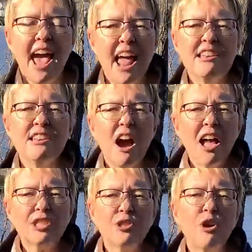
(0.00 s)
and
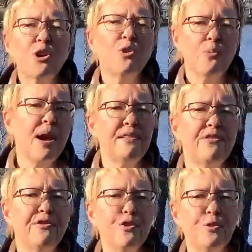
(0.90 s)
nuts are great
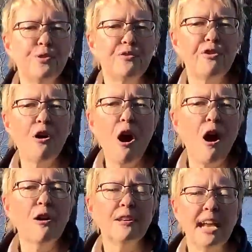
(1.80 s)
food for
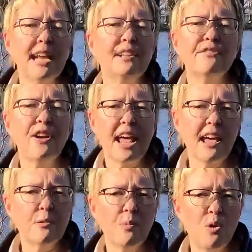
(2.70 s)
our native
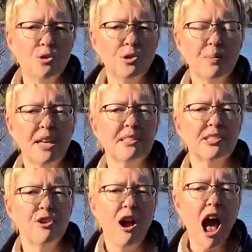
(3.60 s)
animals because
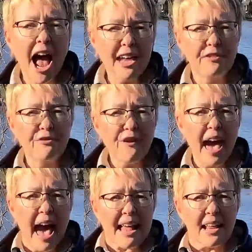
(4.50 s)
they're high in
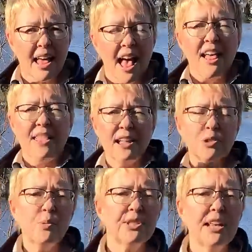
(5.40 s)
fat.
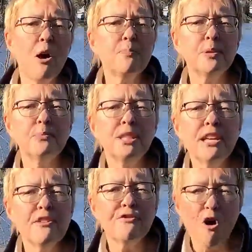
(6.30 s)
That's what's helped them
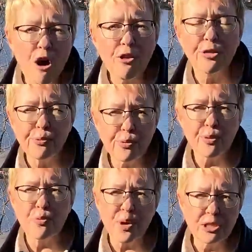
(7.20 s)
live all through
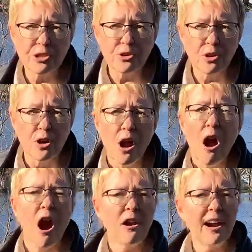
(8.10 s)
the winter.
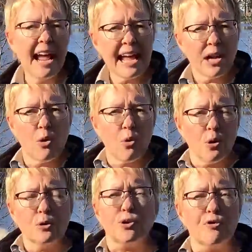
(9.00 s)
Our
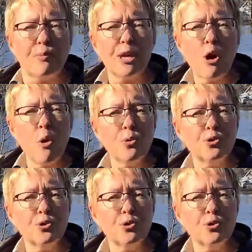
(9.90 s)
acorns from the oak